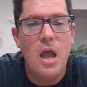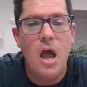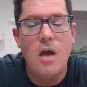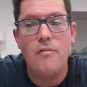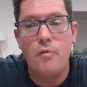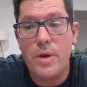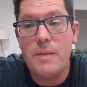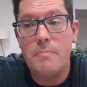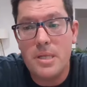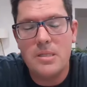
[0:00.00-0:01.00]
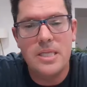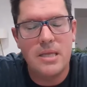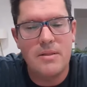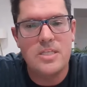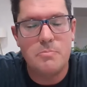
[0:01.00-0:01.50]
of
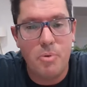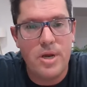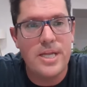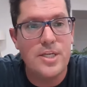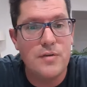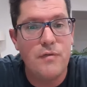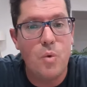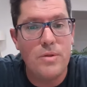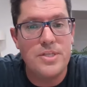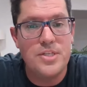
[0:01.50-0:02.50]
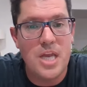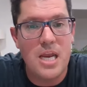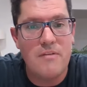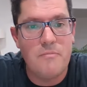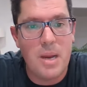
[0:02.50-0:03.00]
rebuilding this bridge for the state
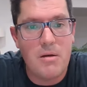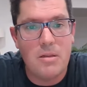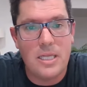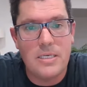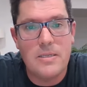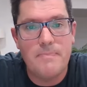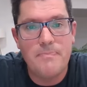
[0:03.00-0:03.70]
of Maryland.